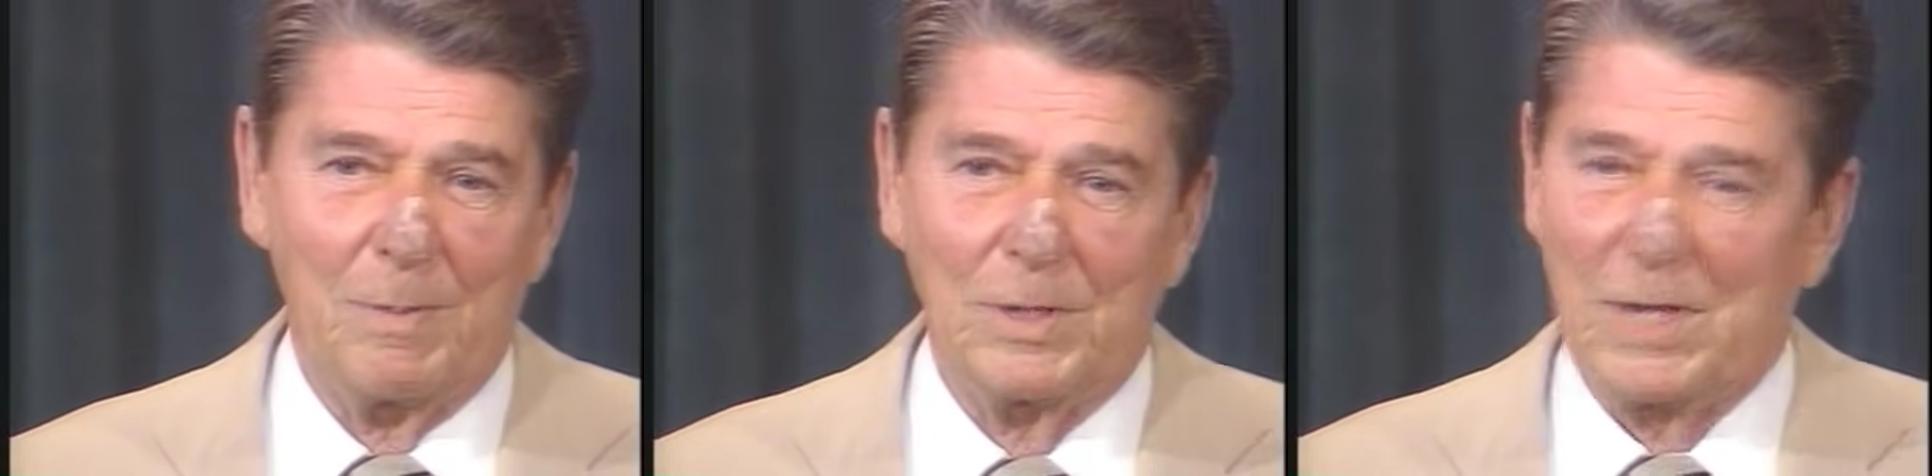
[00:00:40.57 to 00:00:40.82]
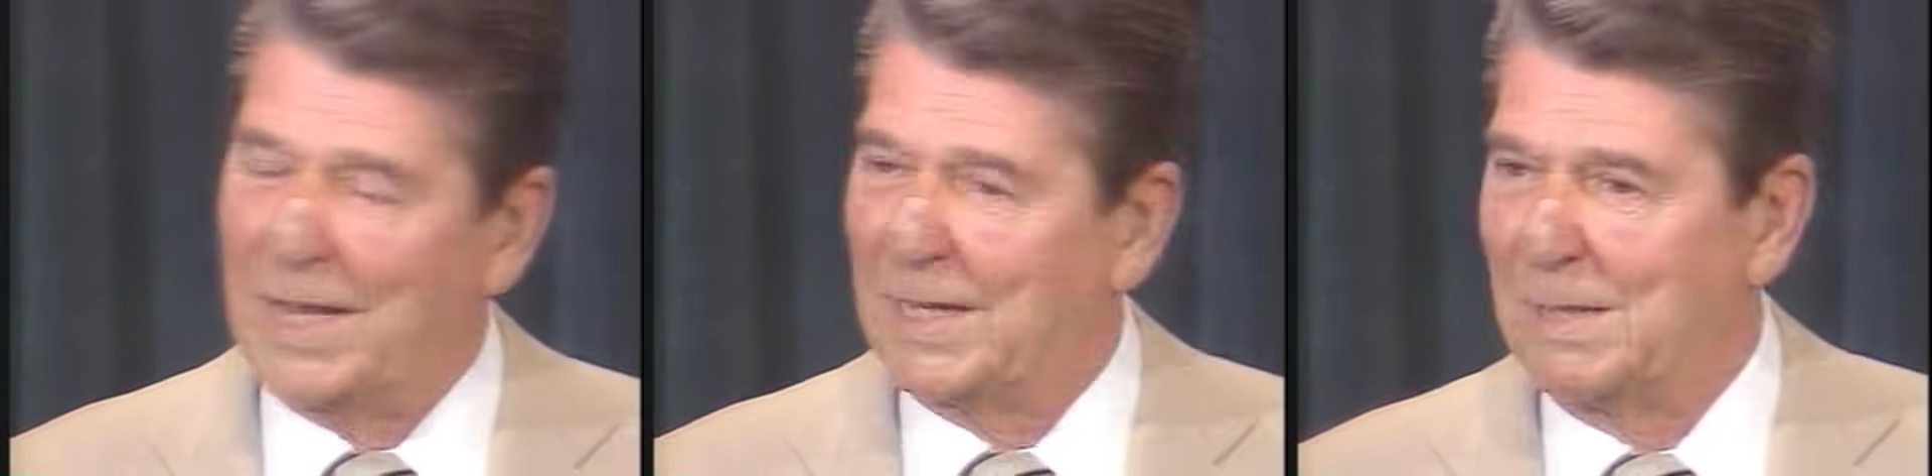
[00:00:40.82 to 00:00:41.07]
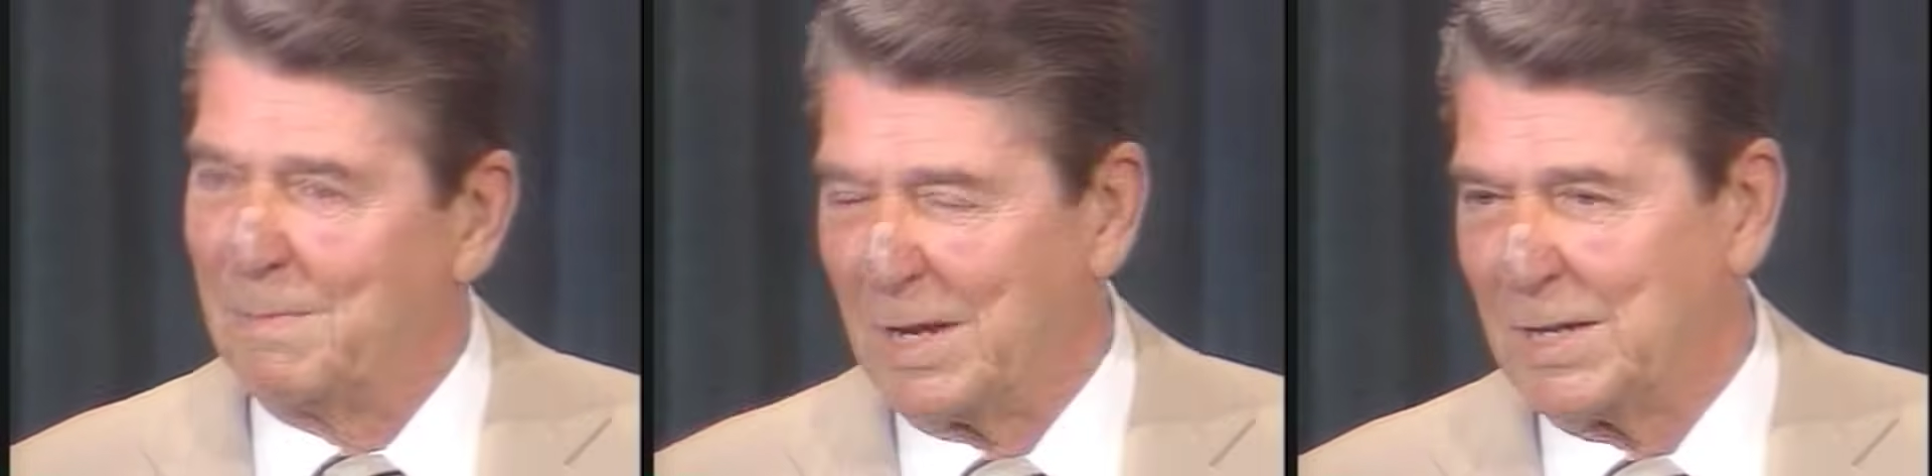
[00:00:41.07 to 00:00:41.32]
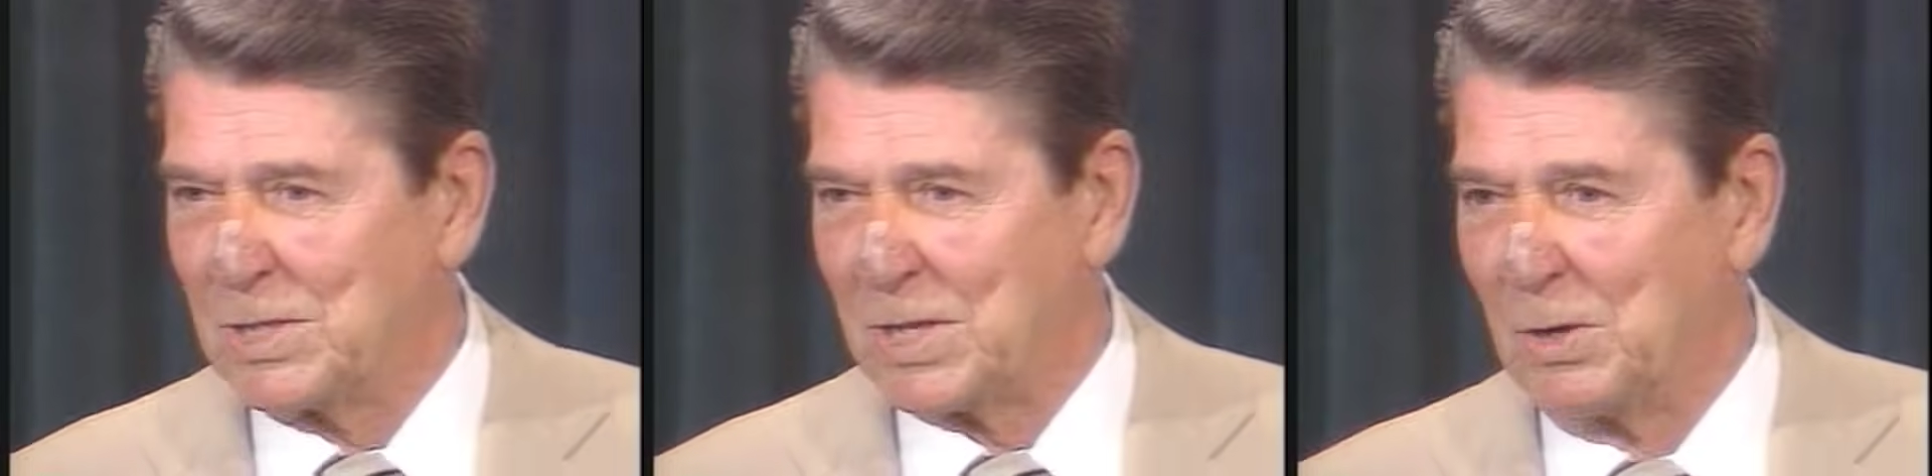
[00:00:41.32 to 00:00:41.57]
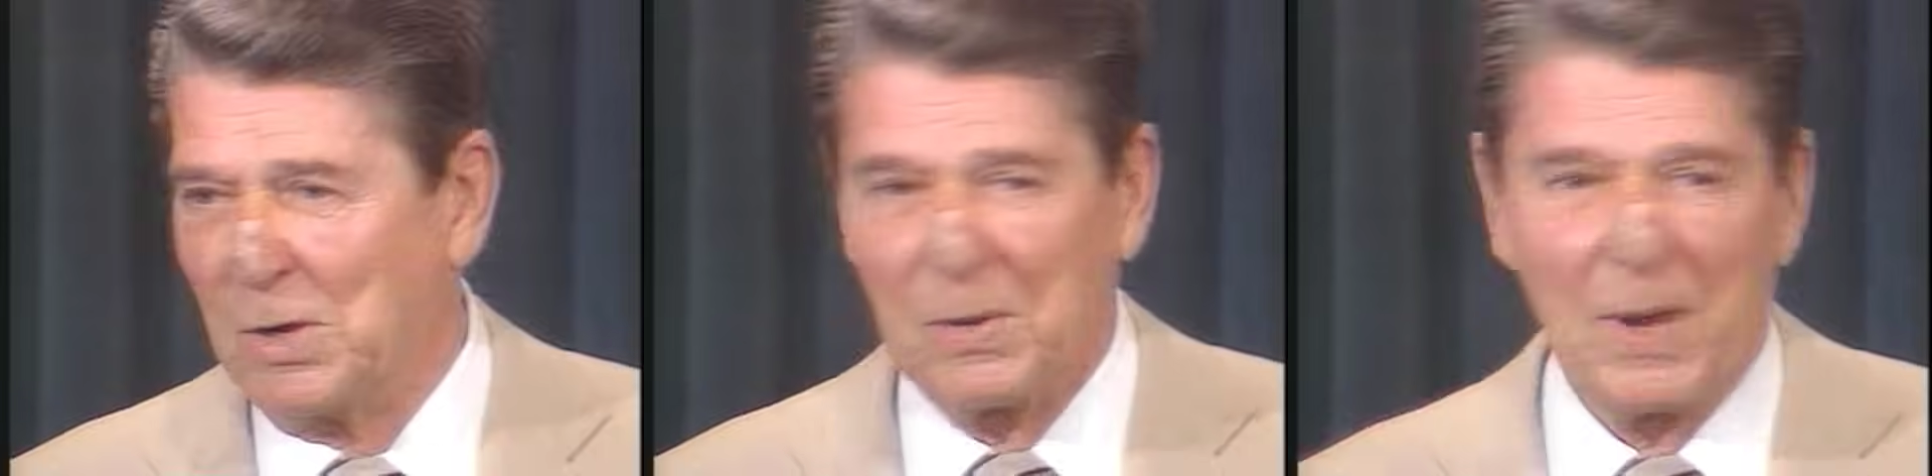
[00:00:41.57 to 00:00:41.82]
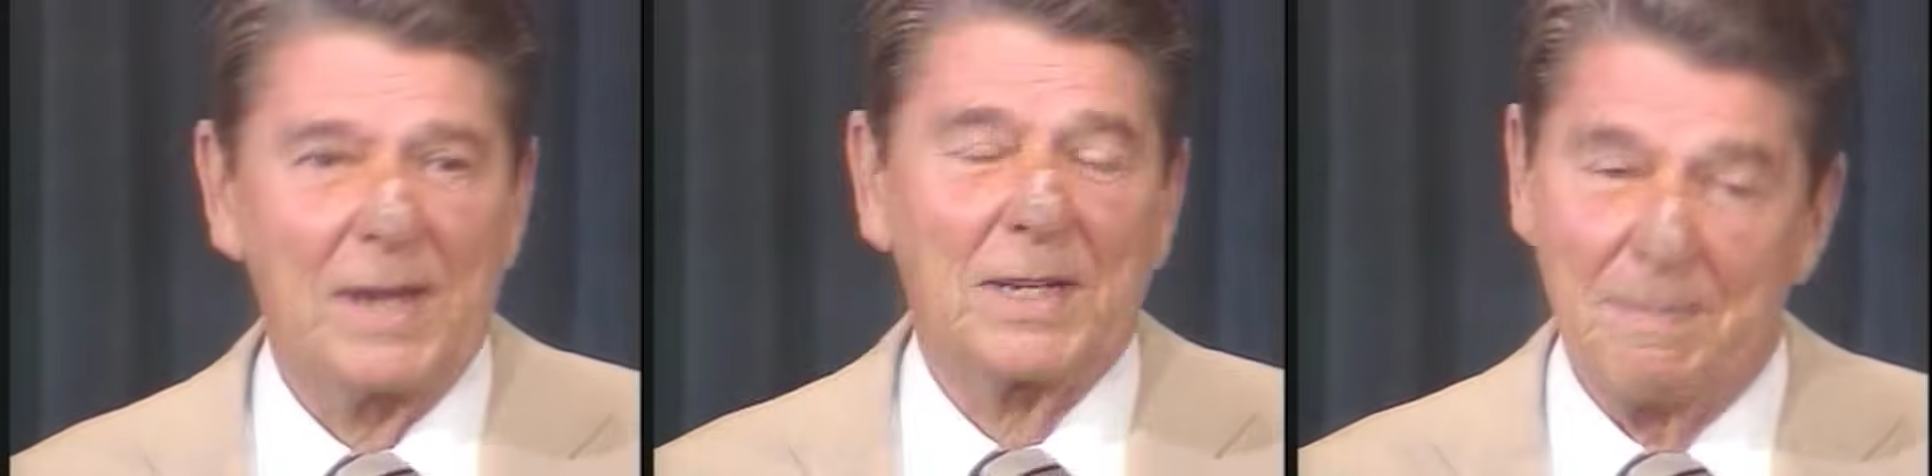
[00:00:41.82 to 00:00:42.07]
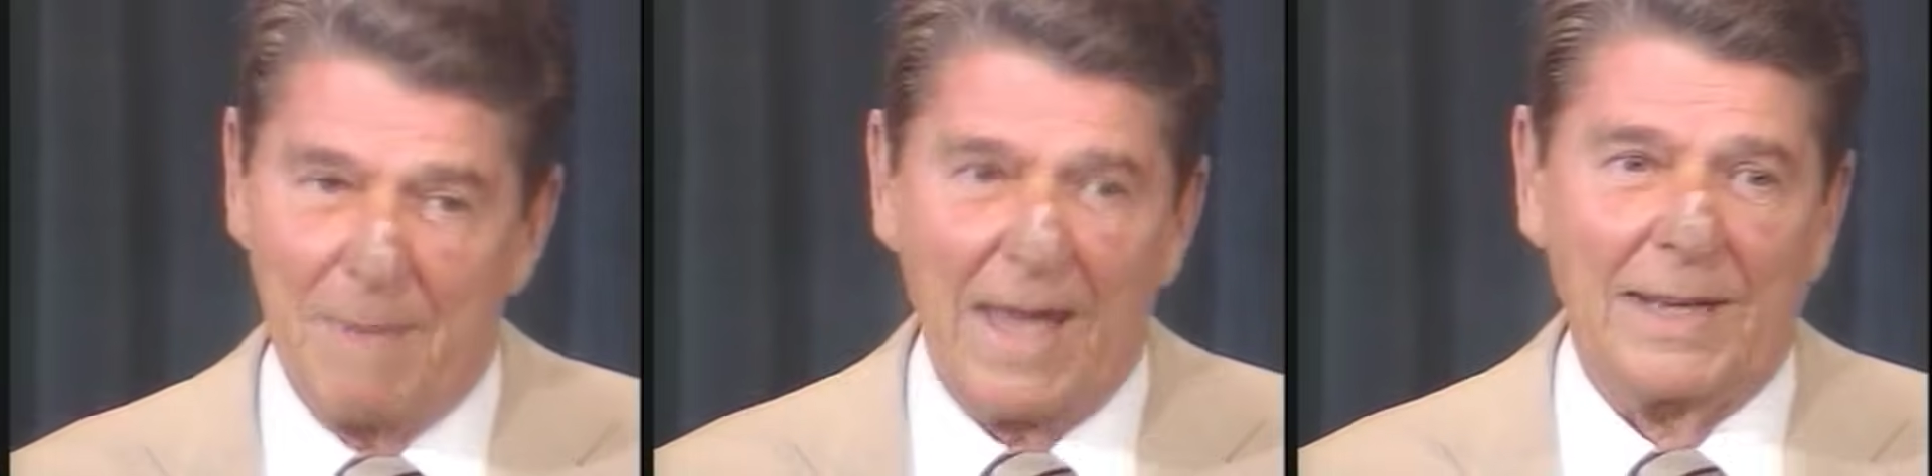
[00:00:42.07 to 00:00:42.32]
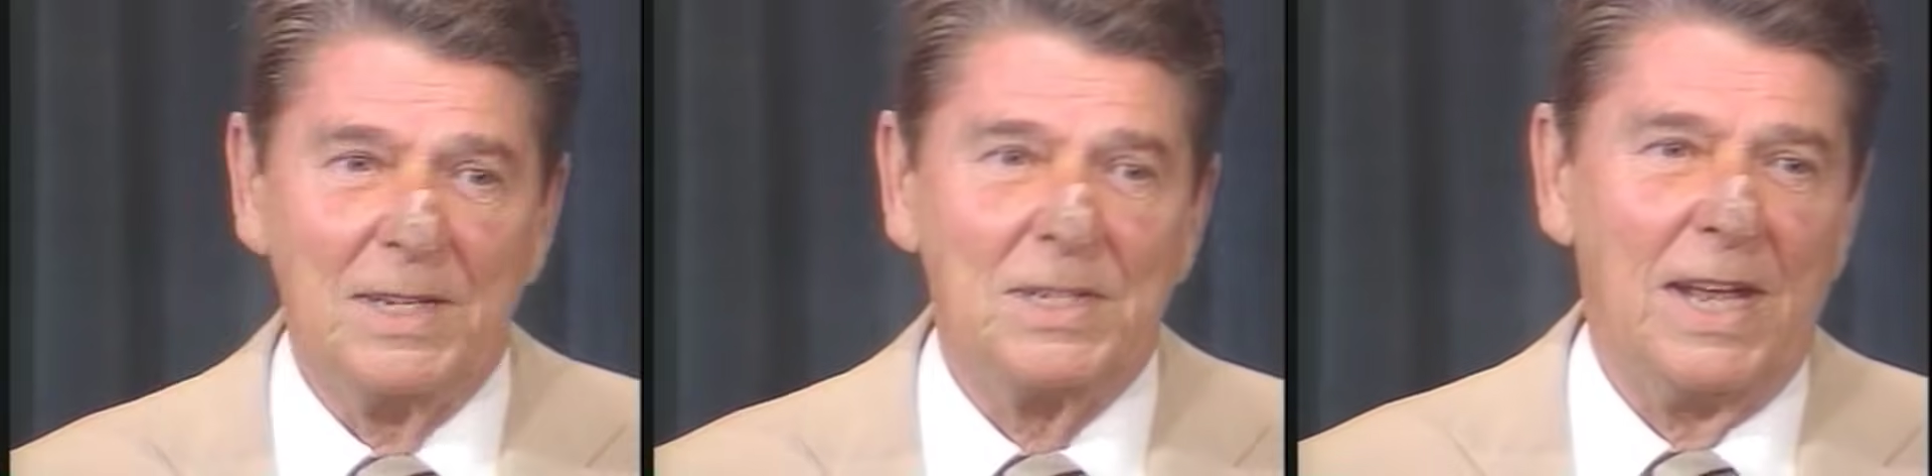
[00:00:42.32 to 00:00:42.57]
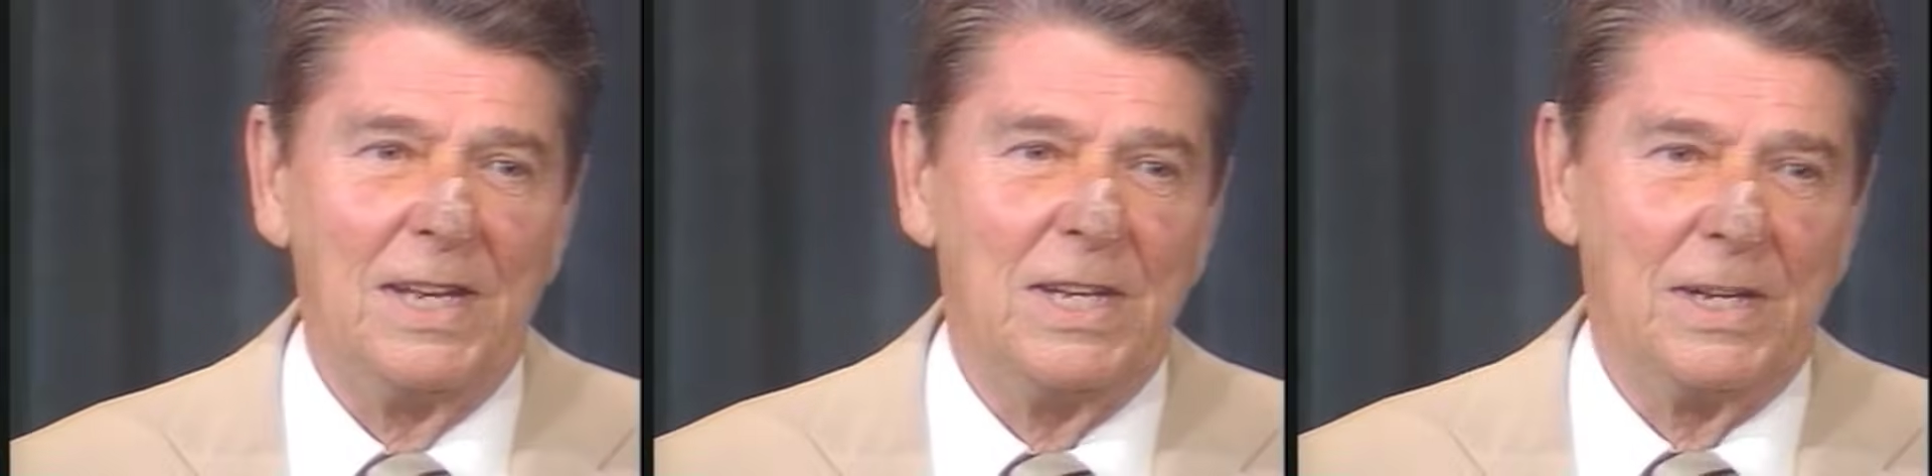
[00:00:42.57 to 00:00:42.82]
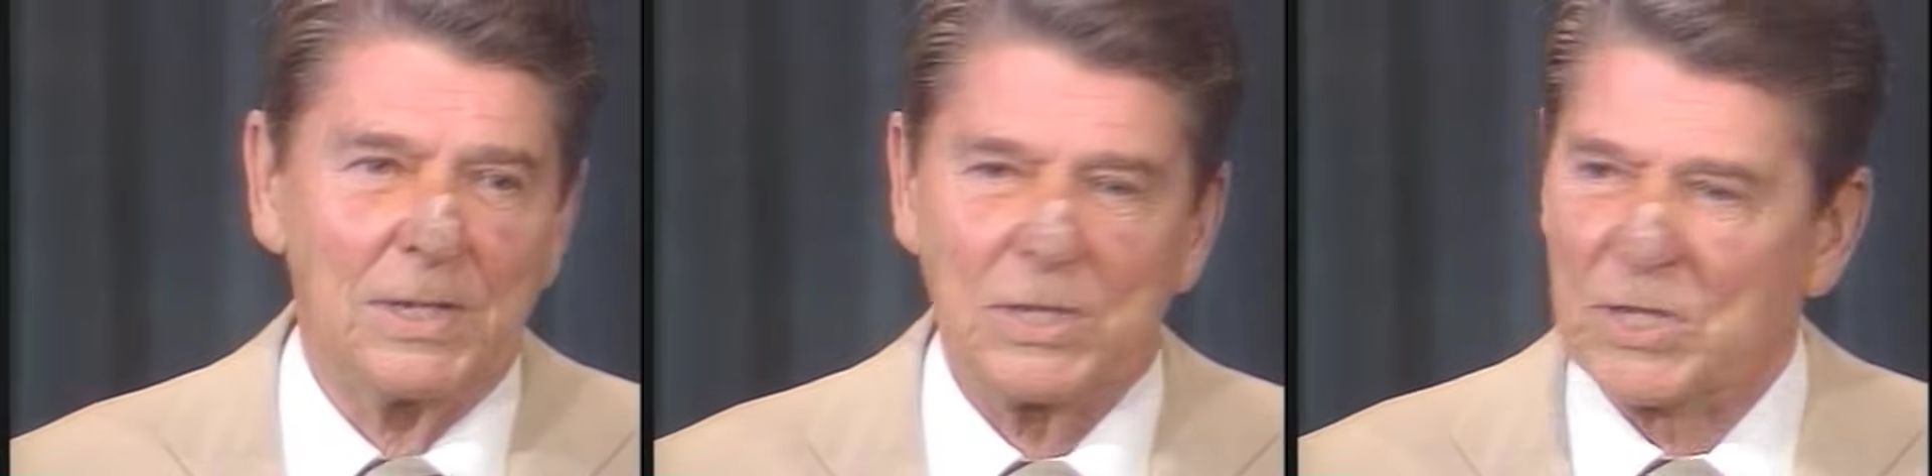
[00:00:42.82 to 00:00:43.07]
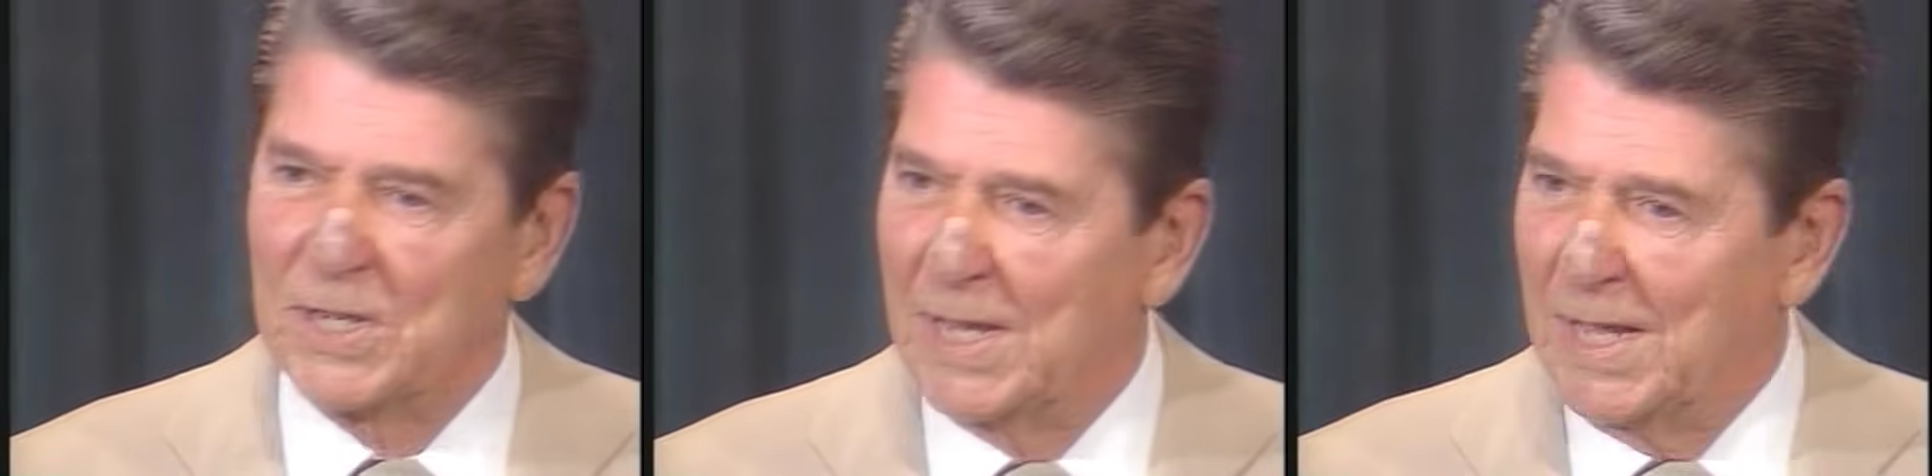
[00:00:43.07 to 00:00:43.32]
taking the money, said, "All right, come back in 10 years and